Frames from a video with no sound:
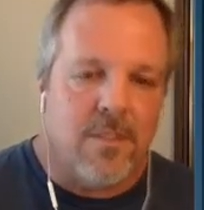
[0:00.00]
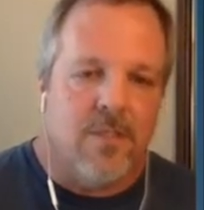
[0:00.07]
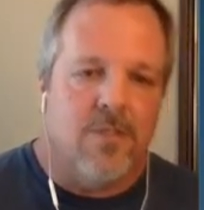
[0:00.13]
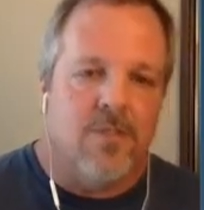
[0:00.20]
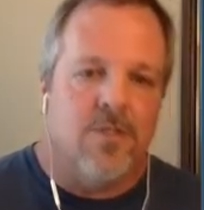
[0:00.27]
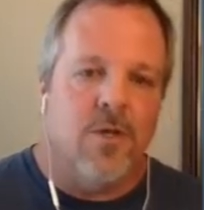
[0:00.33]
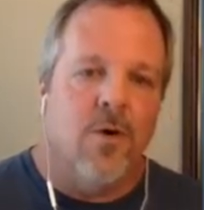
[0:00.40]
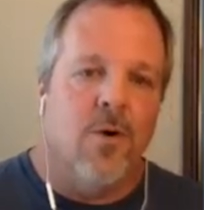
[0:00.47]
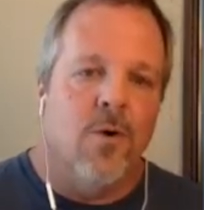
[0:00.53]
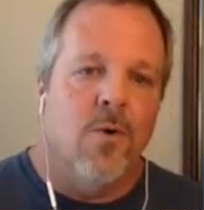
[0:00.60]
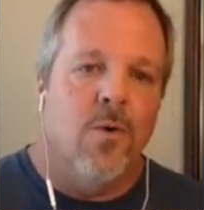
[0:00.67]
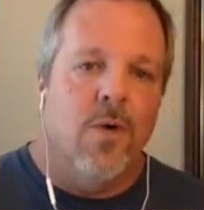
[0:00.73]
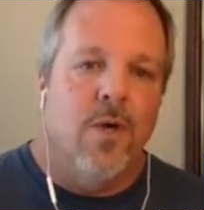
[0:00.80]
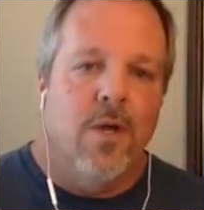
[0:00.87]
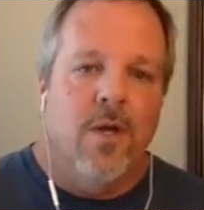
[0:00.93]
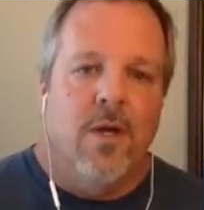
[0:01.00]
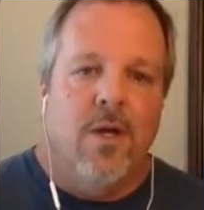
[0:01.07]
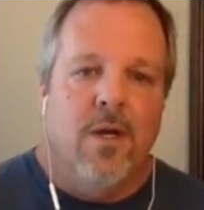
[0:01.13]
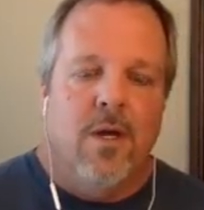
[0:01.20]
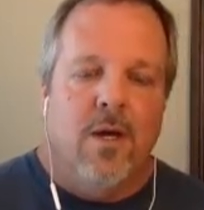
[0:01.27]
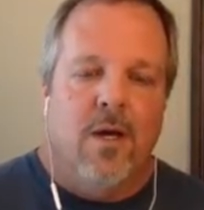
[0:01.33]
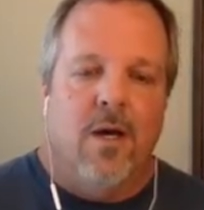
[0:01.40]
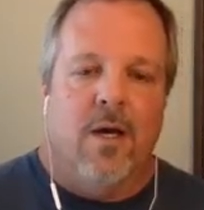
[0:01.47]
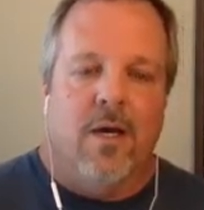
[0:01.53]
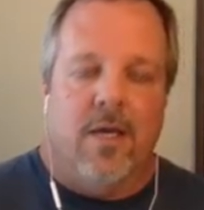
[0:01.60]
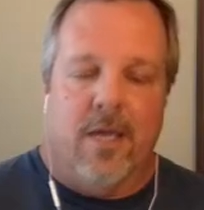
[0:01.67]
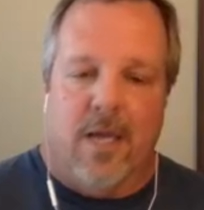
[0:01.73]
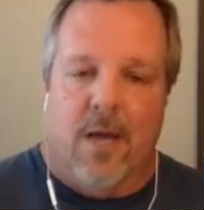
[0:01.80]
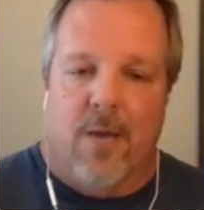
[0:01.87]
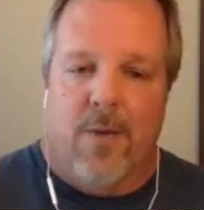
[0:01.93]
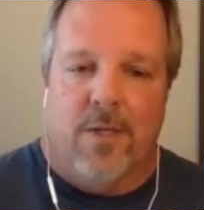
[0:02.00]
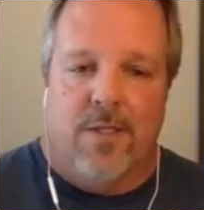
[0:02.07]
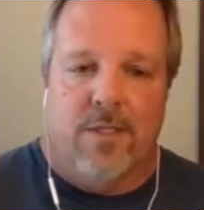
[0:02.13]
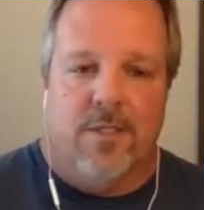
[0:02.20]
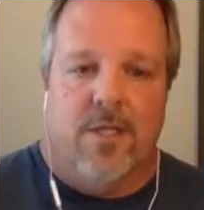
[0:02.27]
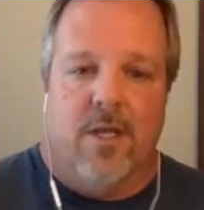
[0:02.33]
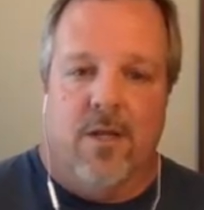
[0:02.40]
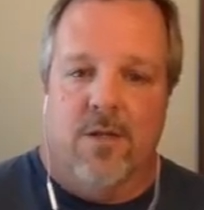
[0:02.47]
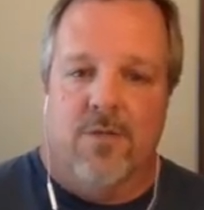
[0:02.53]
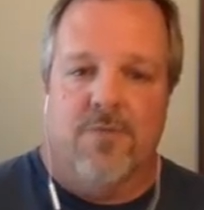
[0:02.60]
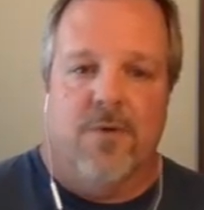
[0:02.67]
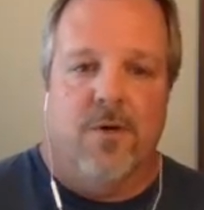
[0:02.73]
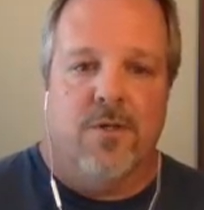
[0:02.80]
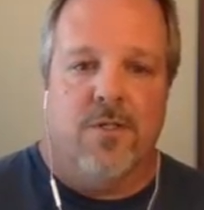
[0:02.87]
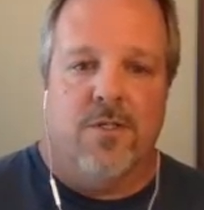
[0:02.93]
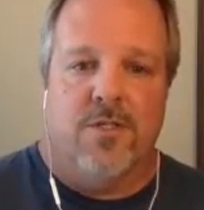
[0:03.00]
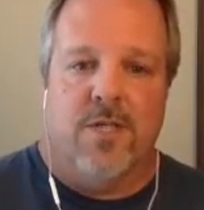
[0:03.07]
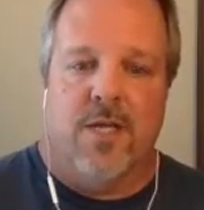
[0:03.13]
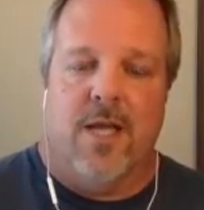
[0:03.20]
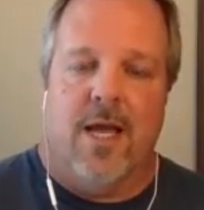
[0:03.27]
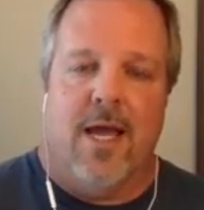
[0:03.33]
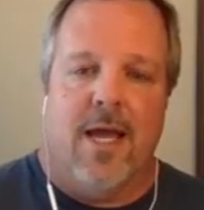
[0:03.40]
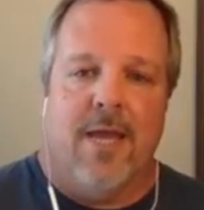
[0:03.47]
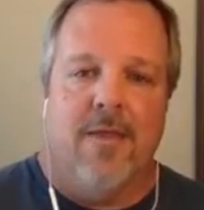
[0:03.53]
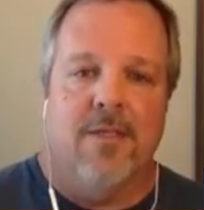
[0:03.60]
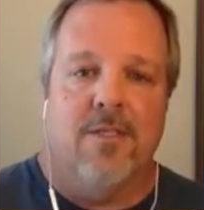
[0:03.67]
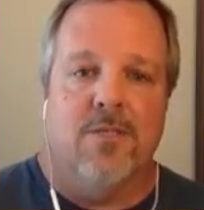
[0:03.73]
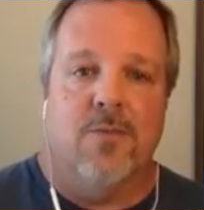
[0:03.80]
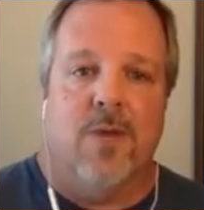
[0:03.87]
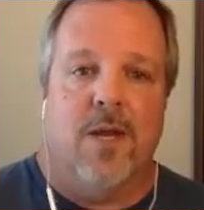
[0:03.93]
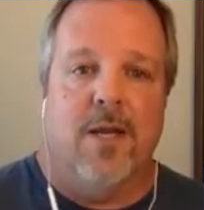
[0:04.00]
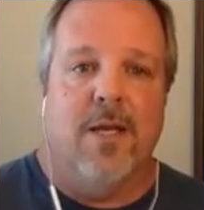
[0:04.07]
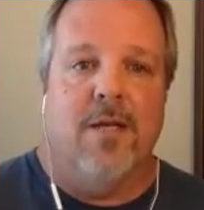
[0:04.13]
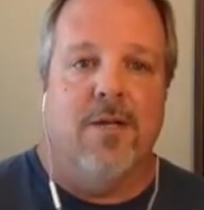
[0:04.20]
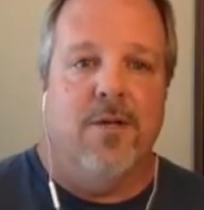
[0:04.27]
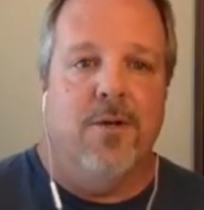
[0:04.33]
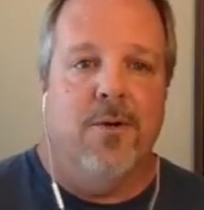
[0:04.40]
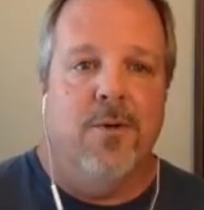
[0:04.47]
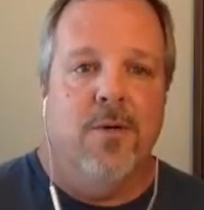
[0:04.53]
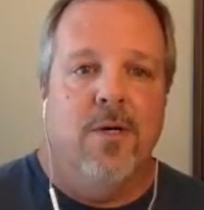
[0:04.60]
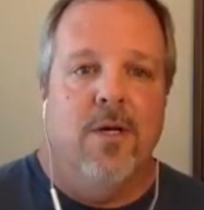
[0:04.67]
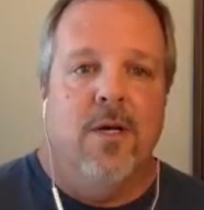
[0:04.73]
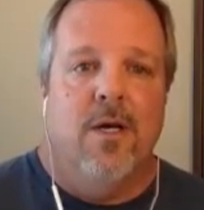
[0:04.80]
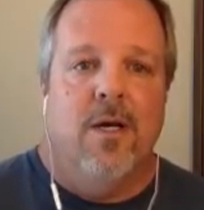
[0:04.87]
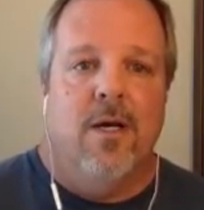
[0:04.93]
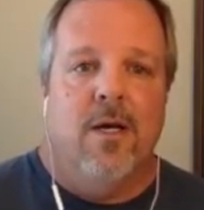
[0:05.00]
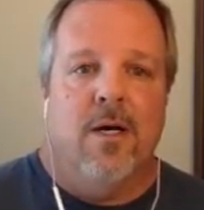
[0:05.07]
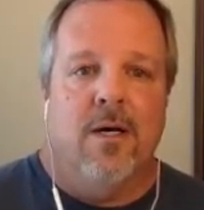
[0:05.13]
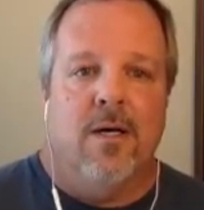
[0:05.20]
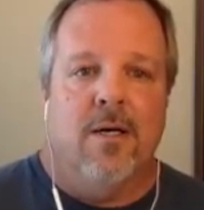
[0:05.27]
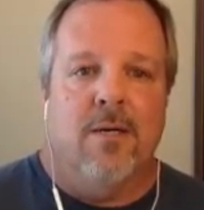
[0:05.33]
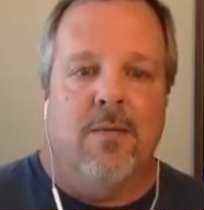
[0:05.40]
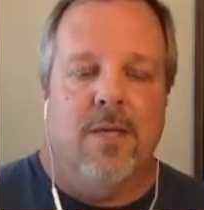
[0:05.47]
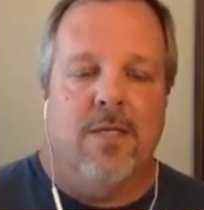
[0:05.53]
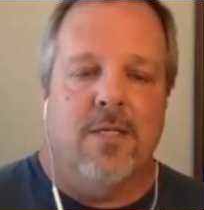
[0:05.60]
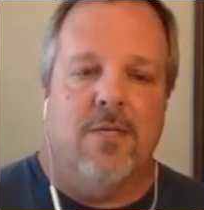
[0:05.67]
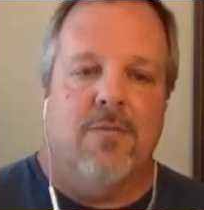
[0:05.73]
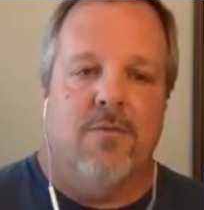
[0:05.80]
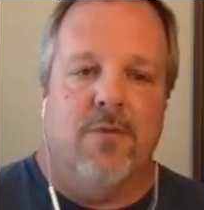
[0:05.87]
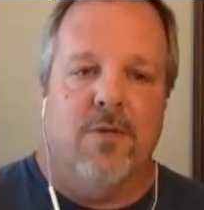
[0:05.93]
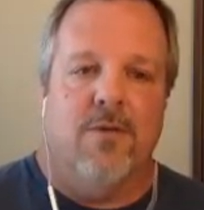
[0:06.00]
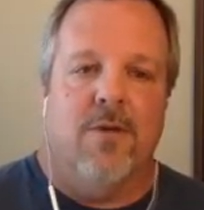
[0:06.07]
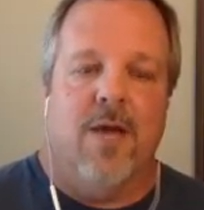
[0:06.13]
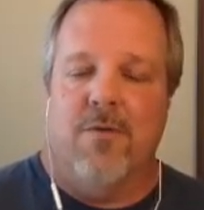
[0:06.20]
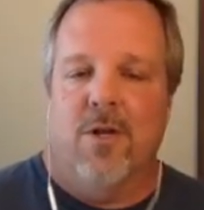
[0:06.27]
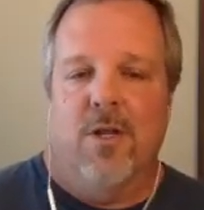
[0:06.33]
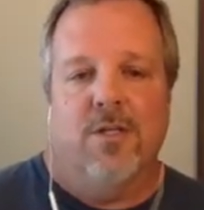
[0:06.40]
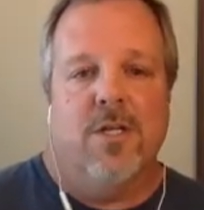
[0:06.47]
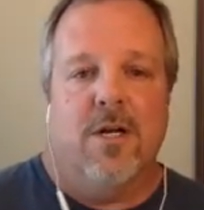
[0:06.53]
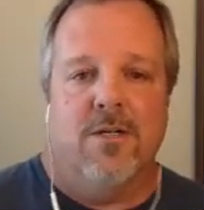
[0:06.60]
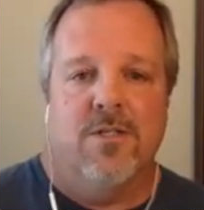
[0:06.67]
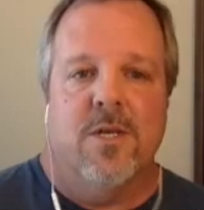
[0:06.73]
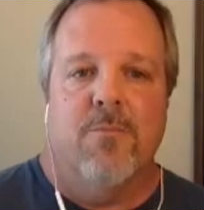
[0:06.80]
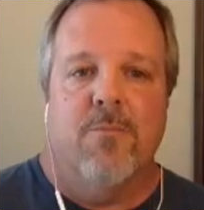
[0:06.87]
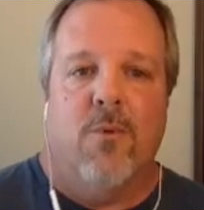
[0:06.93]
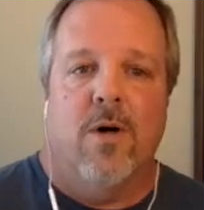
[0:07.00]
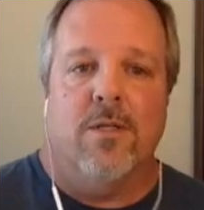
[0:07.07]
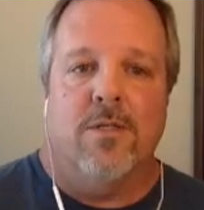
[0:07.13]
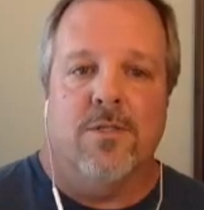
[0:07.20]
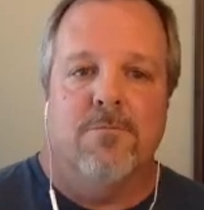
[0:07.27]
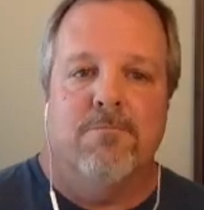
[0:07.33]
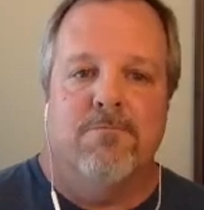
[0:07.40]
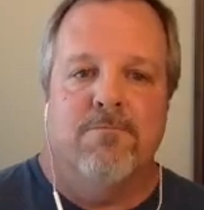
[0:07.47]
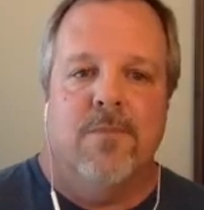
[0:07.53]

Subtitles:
So again, I went to Telos folks and said, hey, this is what I need to do. They said, have you looked at our Zip ones?